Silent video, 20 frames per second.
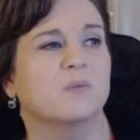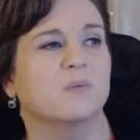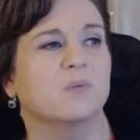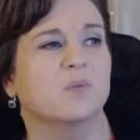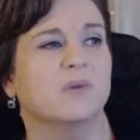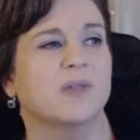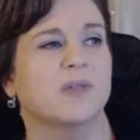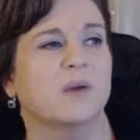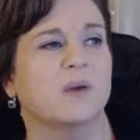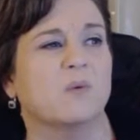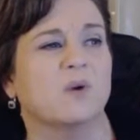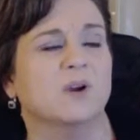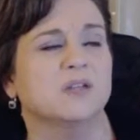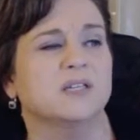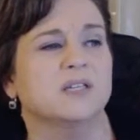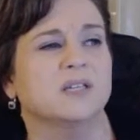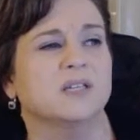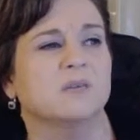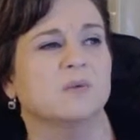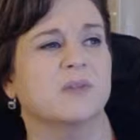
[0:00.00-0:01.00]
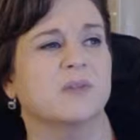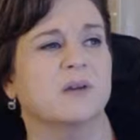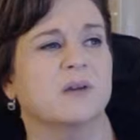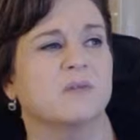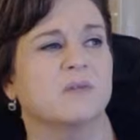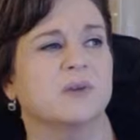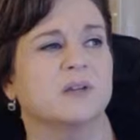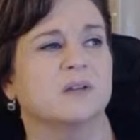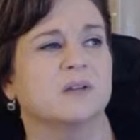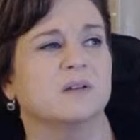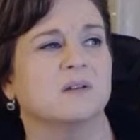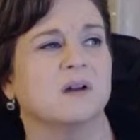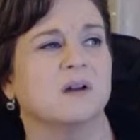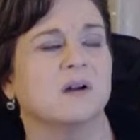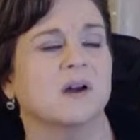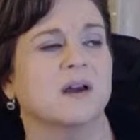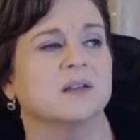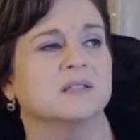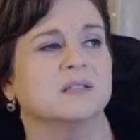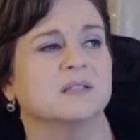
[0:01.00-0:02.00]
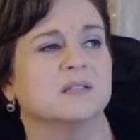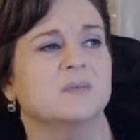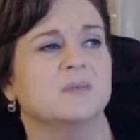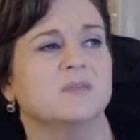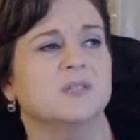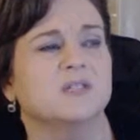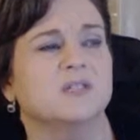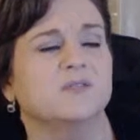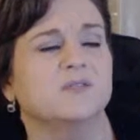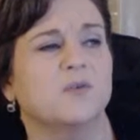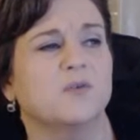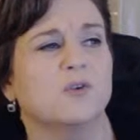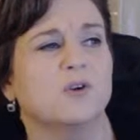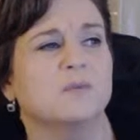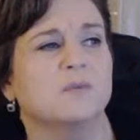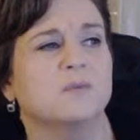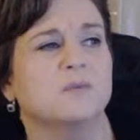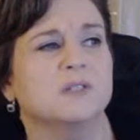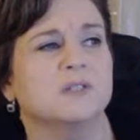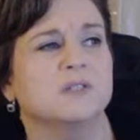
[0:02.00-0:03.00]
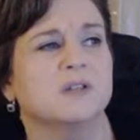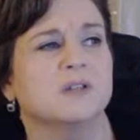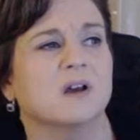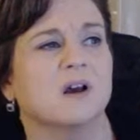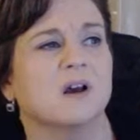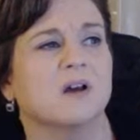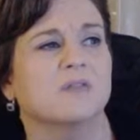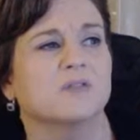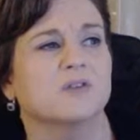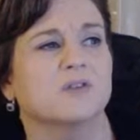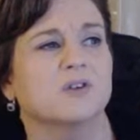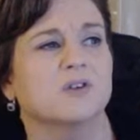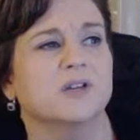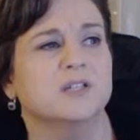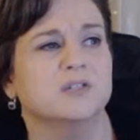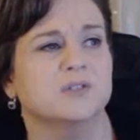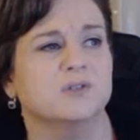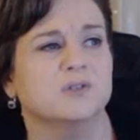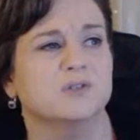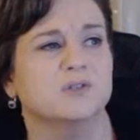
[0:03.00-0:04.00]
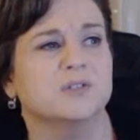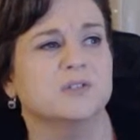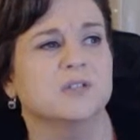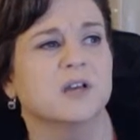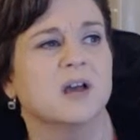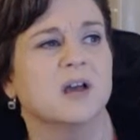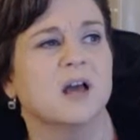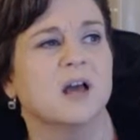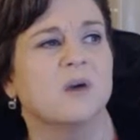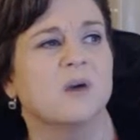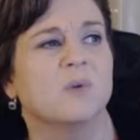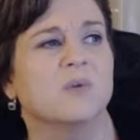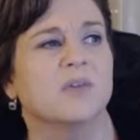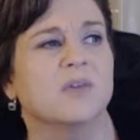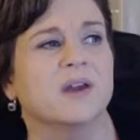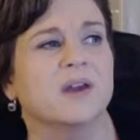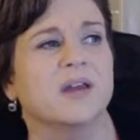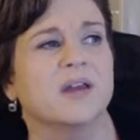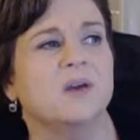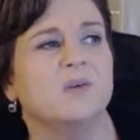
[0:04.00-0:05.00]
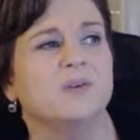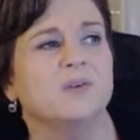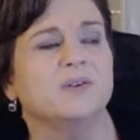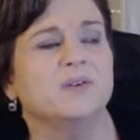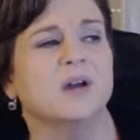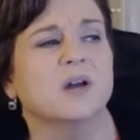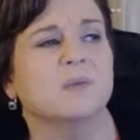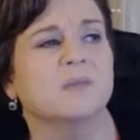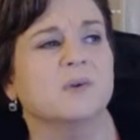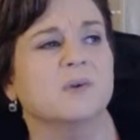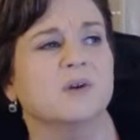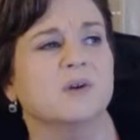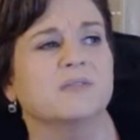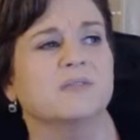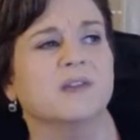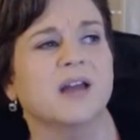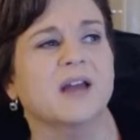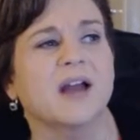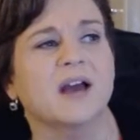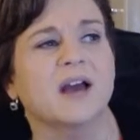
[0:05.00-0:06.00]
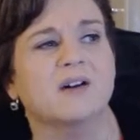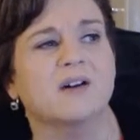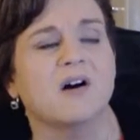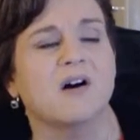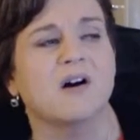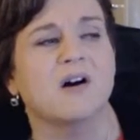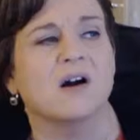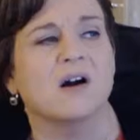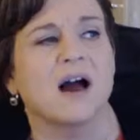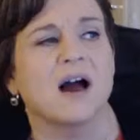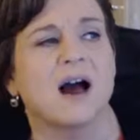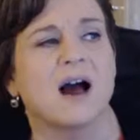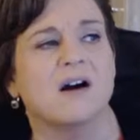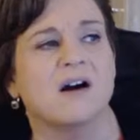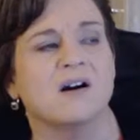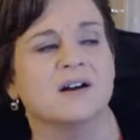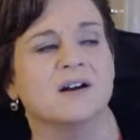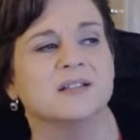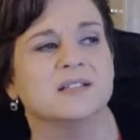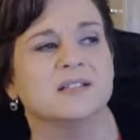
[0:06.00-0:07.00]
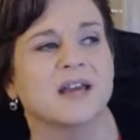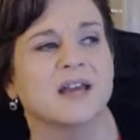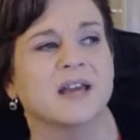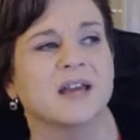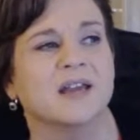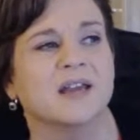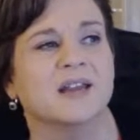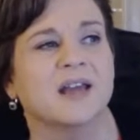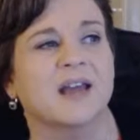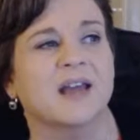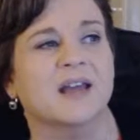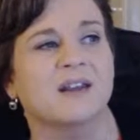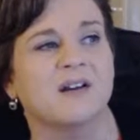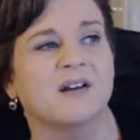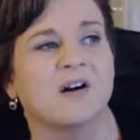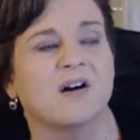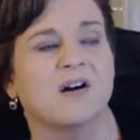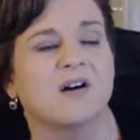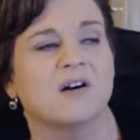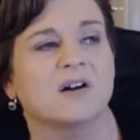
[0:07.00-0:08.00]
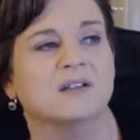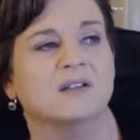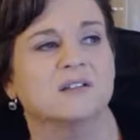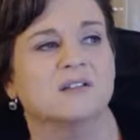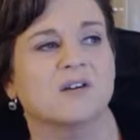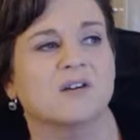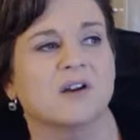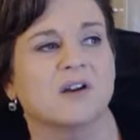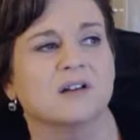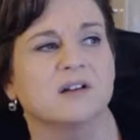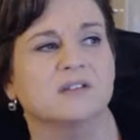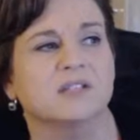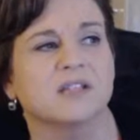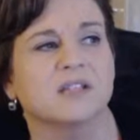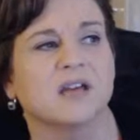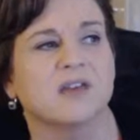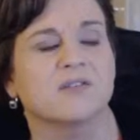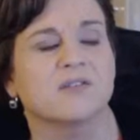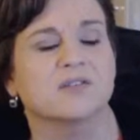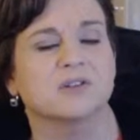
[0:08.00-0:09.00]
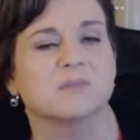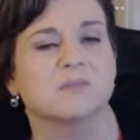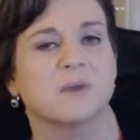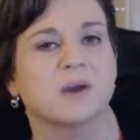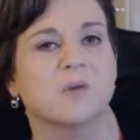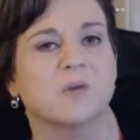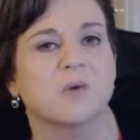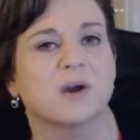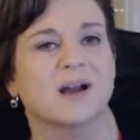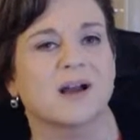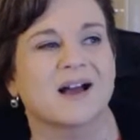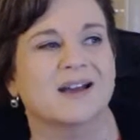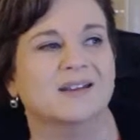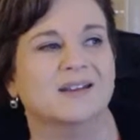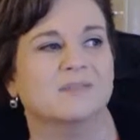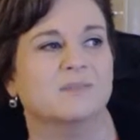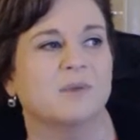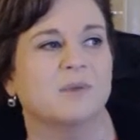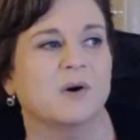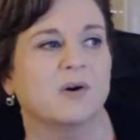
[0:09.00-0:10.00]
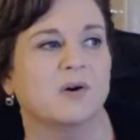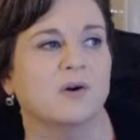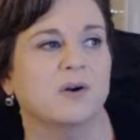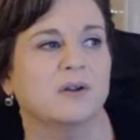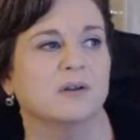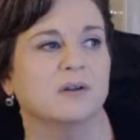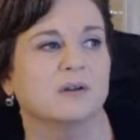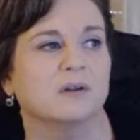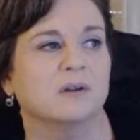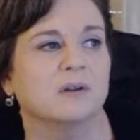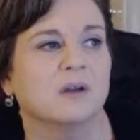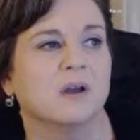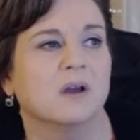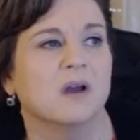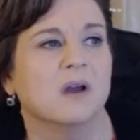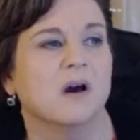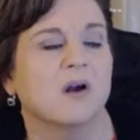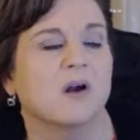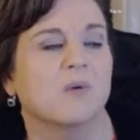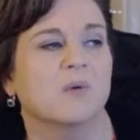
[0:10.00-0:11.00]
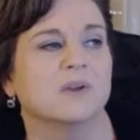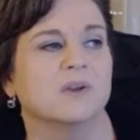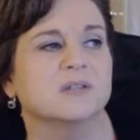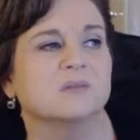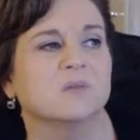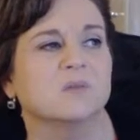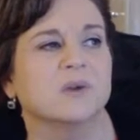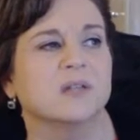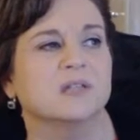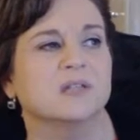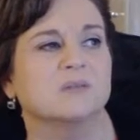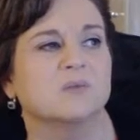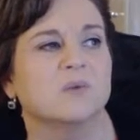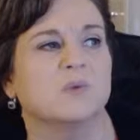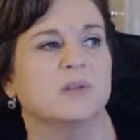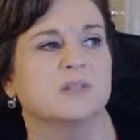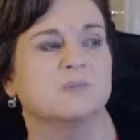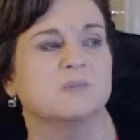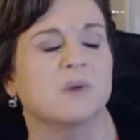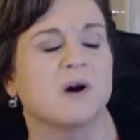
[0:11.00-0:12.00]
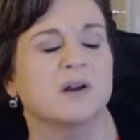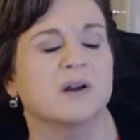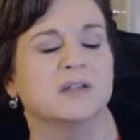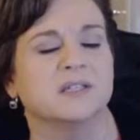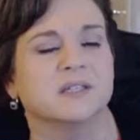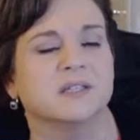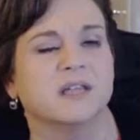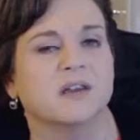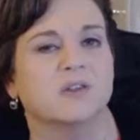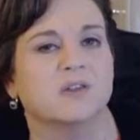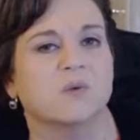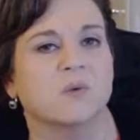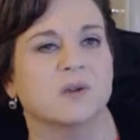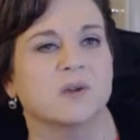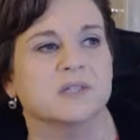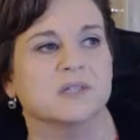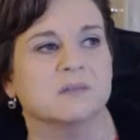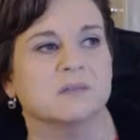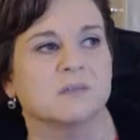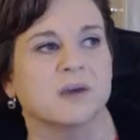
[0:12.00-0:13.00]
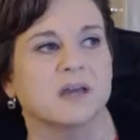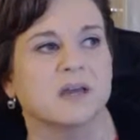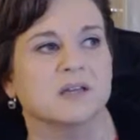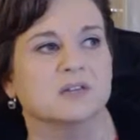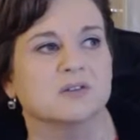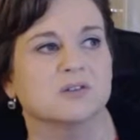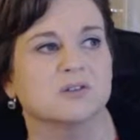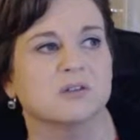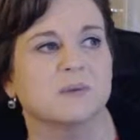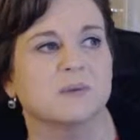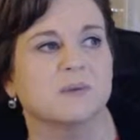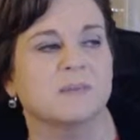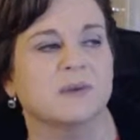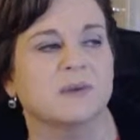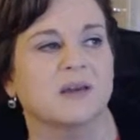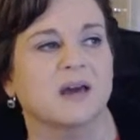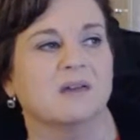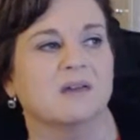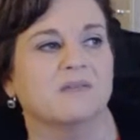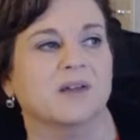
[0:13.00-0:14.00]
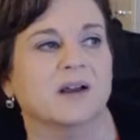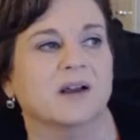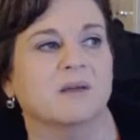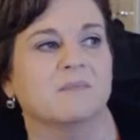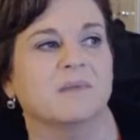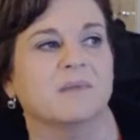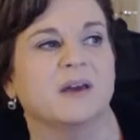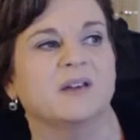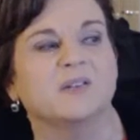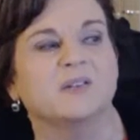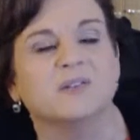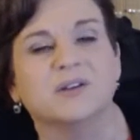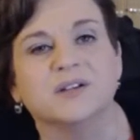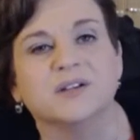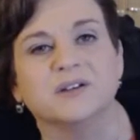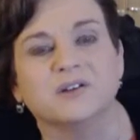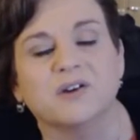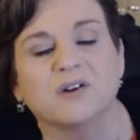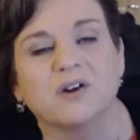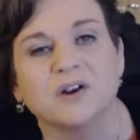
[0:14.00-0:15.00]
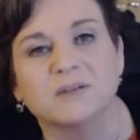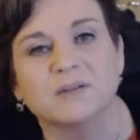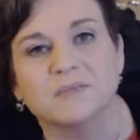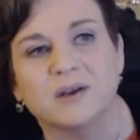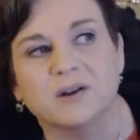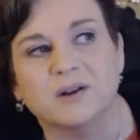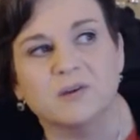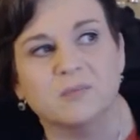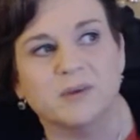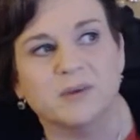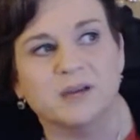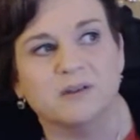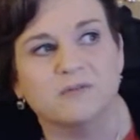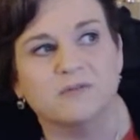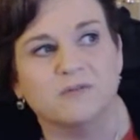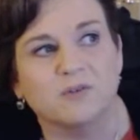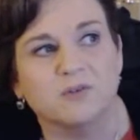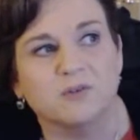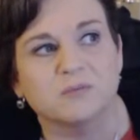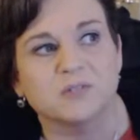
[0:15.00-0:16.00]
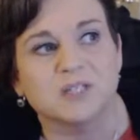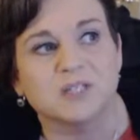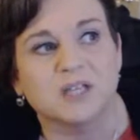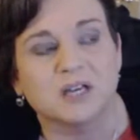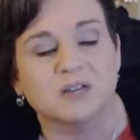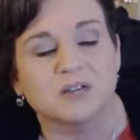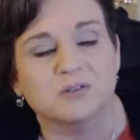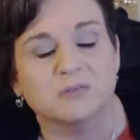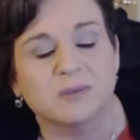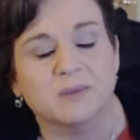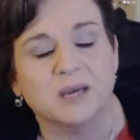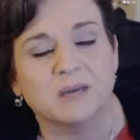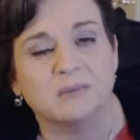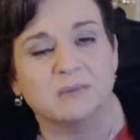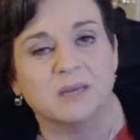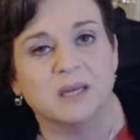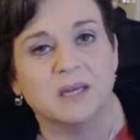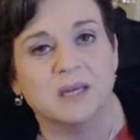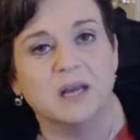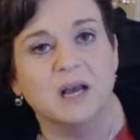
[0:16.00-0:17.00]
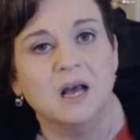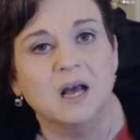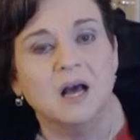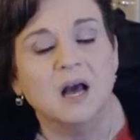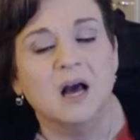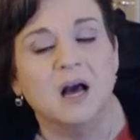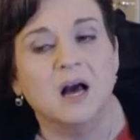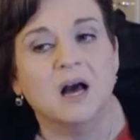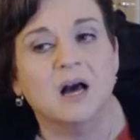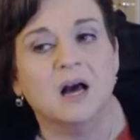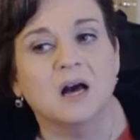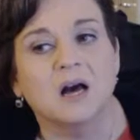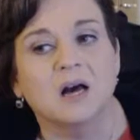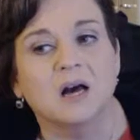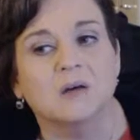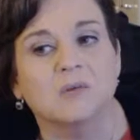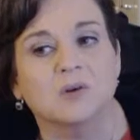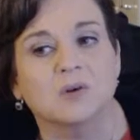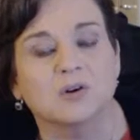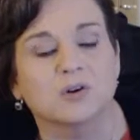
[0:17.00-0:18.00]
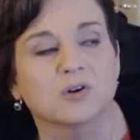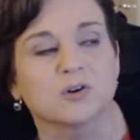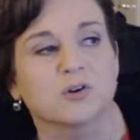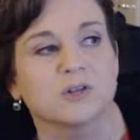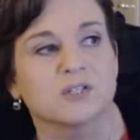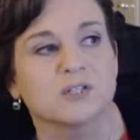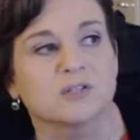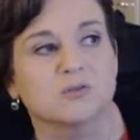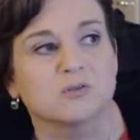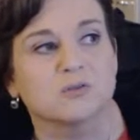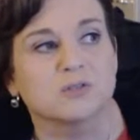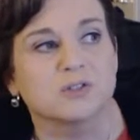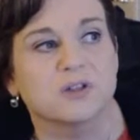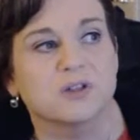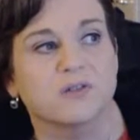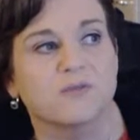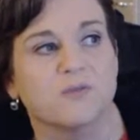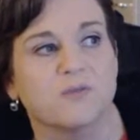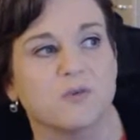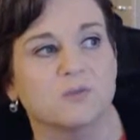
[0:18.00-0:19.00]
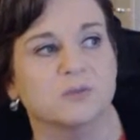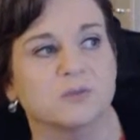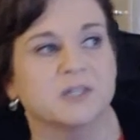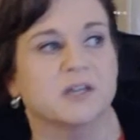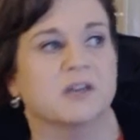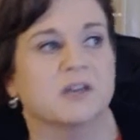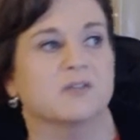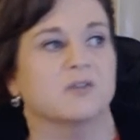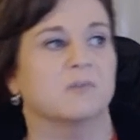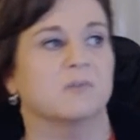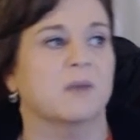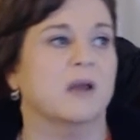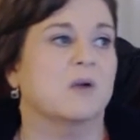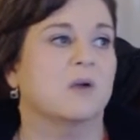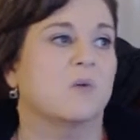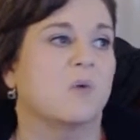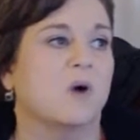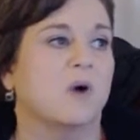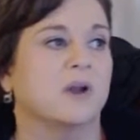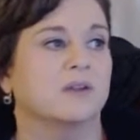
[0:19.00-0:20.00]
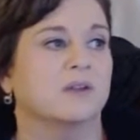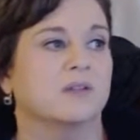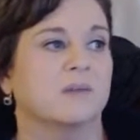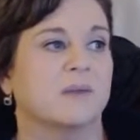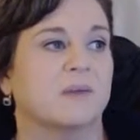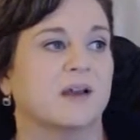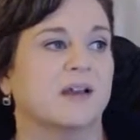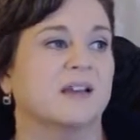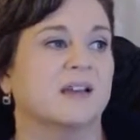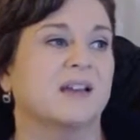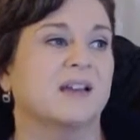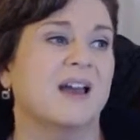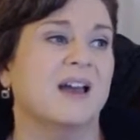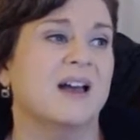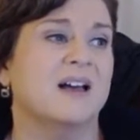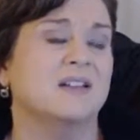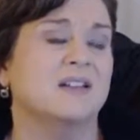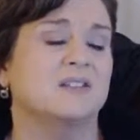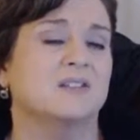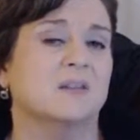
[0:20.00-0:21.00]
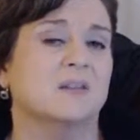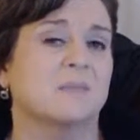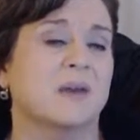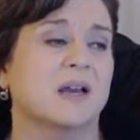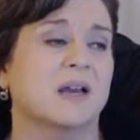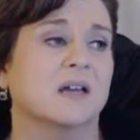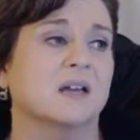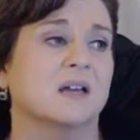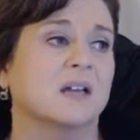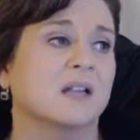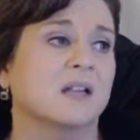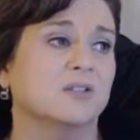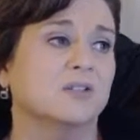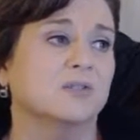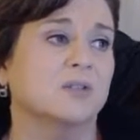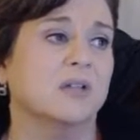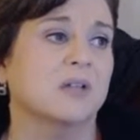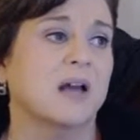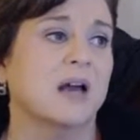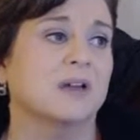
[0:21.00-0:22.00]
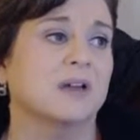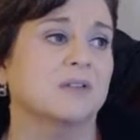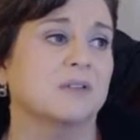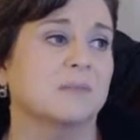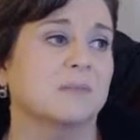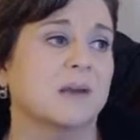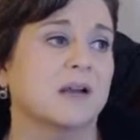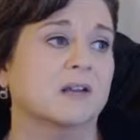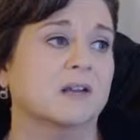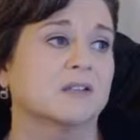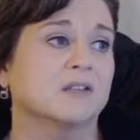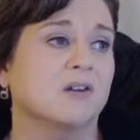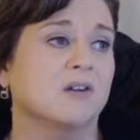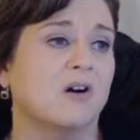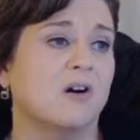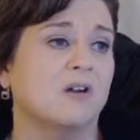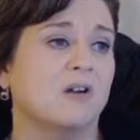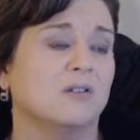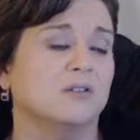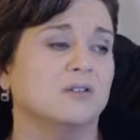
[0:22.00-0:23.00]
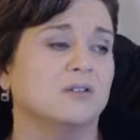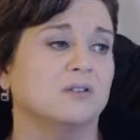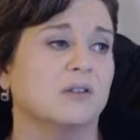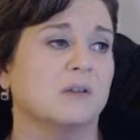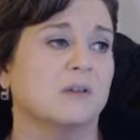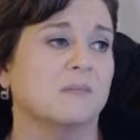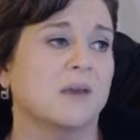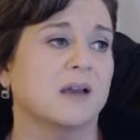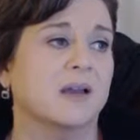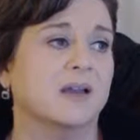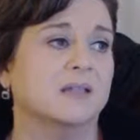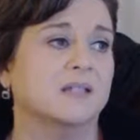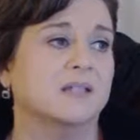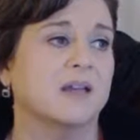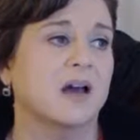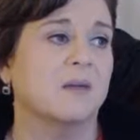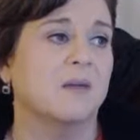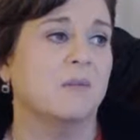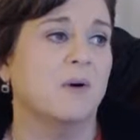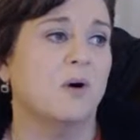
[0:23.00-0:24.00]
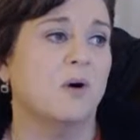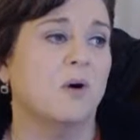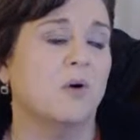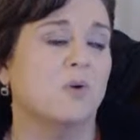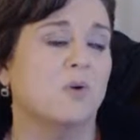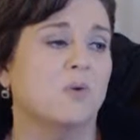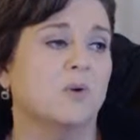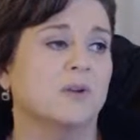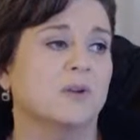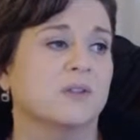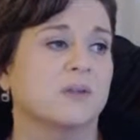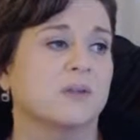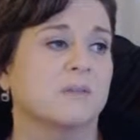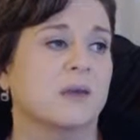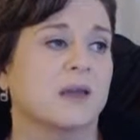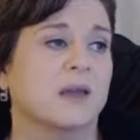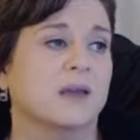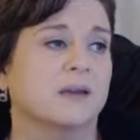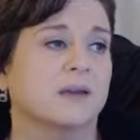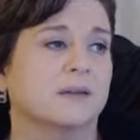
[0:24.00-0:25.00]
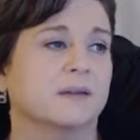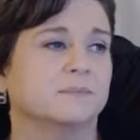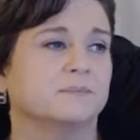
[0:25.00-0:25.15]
When they work together, a substance formed of crystals with an equal number of cations and anions are held together to make what kind of bond? Or what is it when it's bonded together? What does it make? So that would become like a metal and a non-metal being formed together, maybe, or crystals that form together to make what? Do they make a gas? Do they make an electrolyte? Do they make a salt? Do they make a dipole? What do they make?